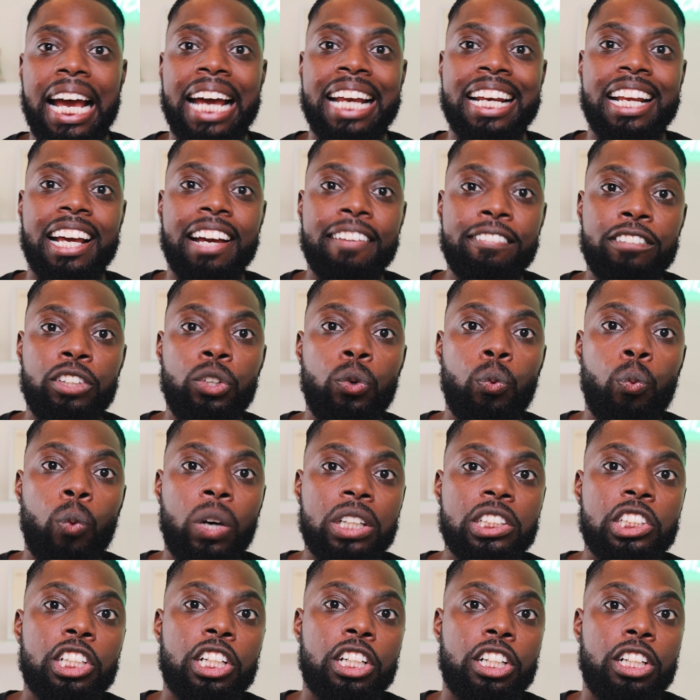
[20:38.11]
and if you
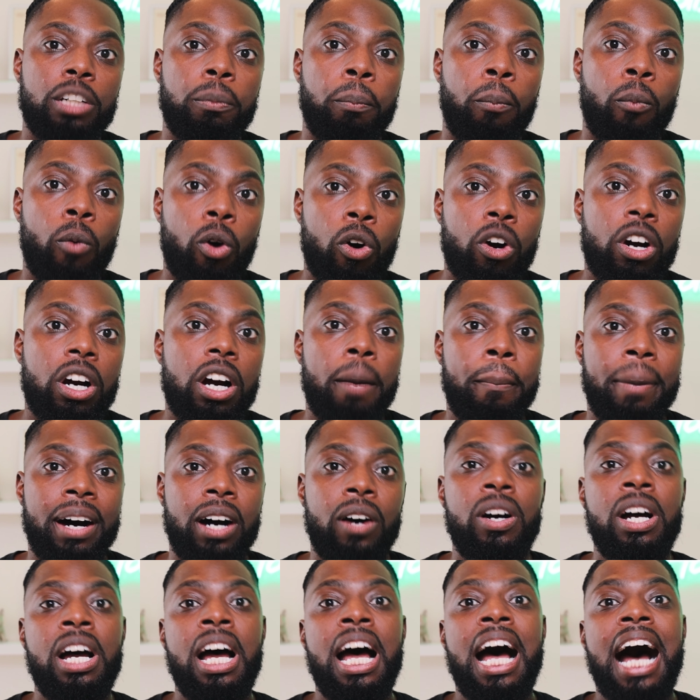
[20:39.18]
want to learn more
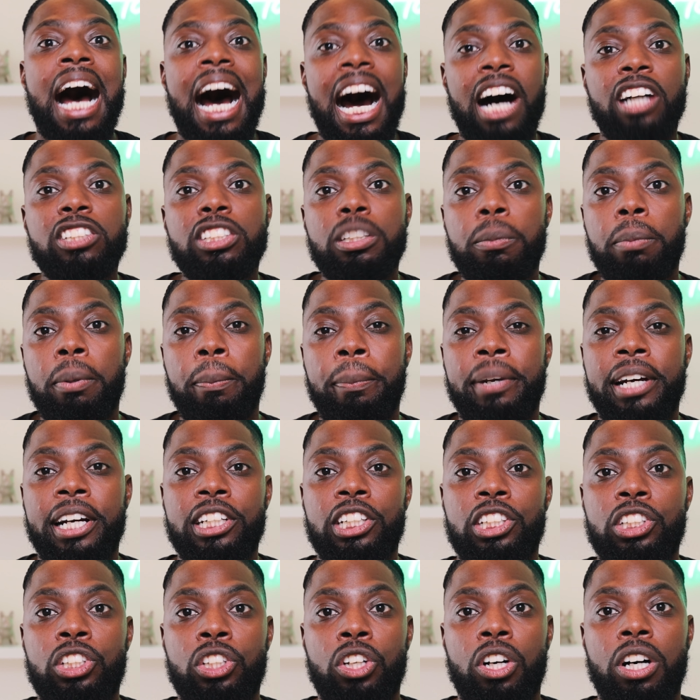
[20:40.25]
about how to prepare
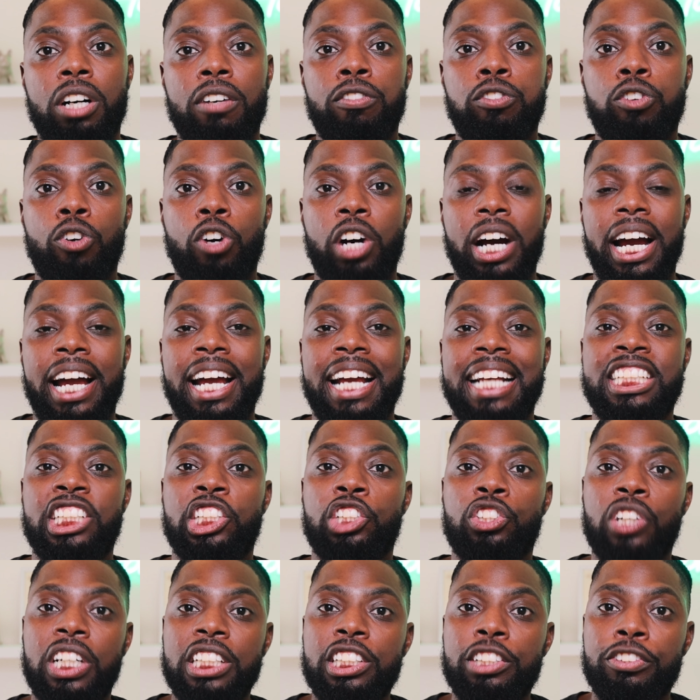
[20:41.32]
your dog for a
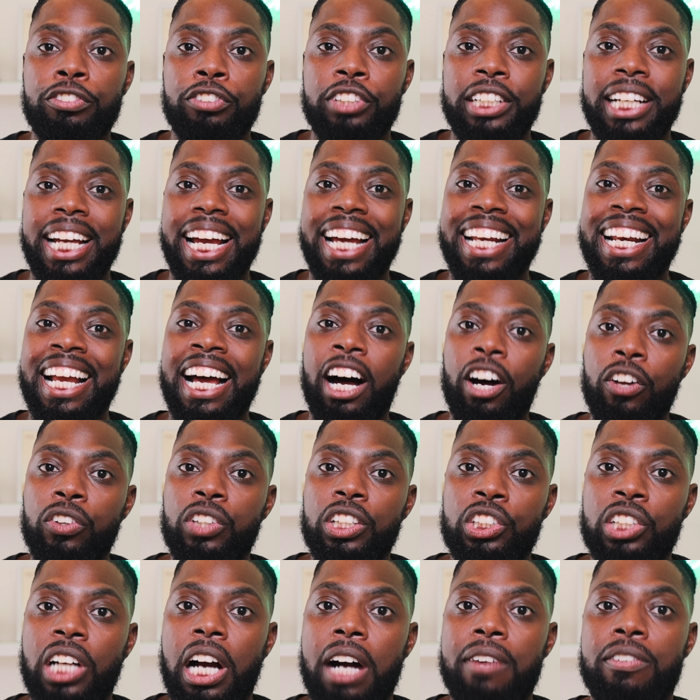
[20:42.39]
stress-free and
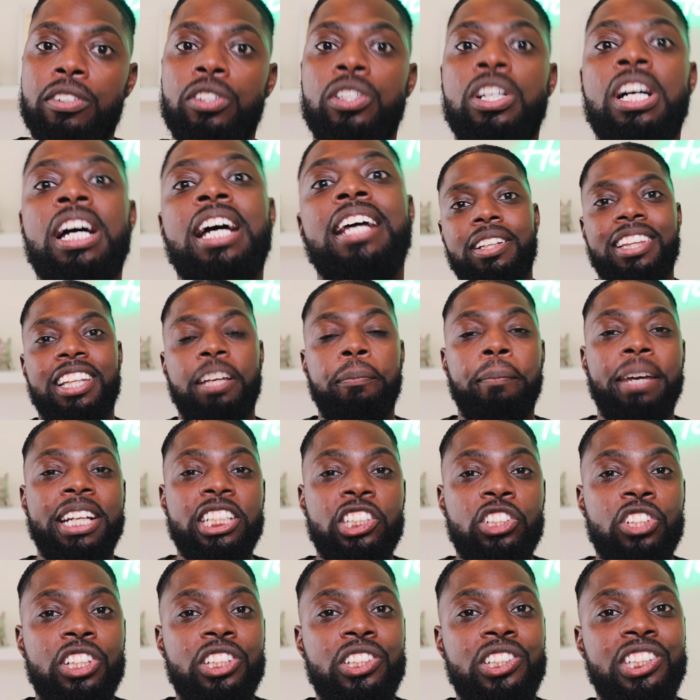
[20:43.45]
healthy travel, then make
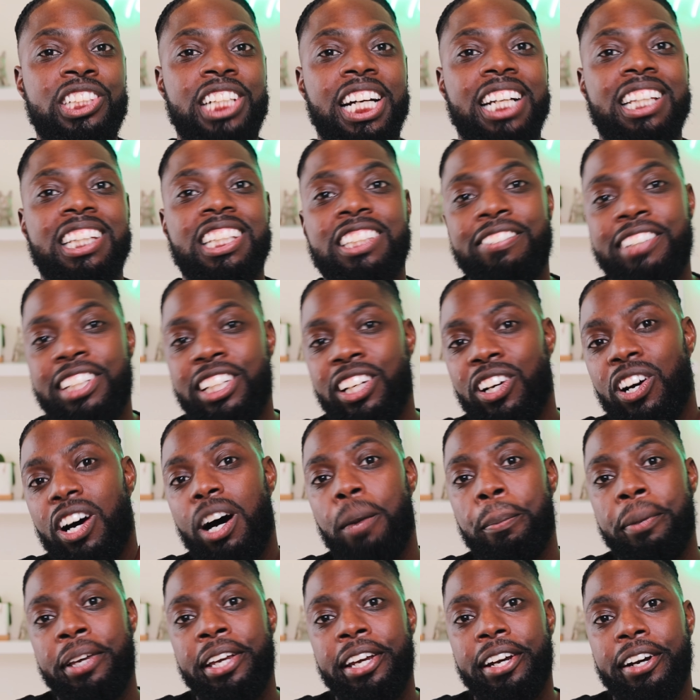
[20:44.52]
sure you check this video
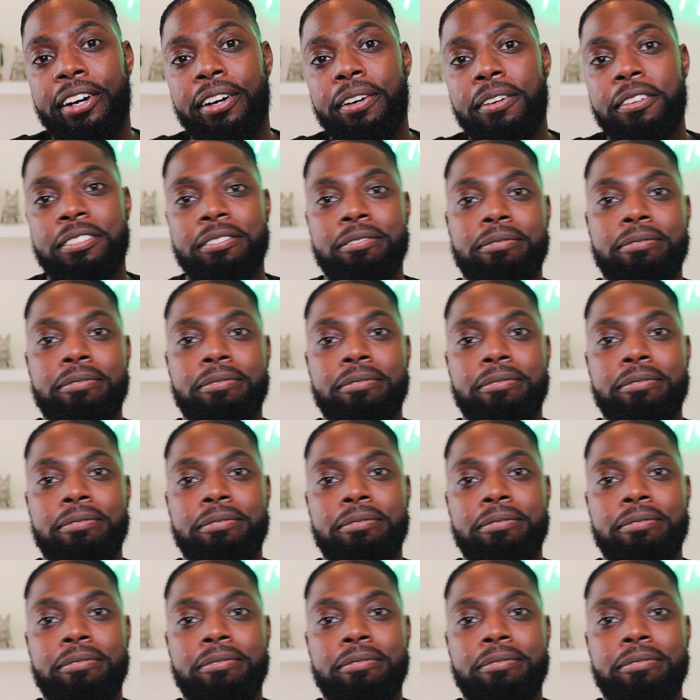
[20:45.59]
up here.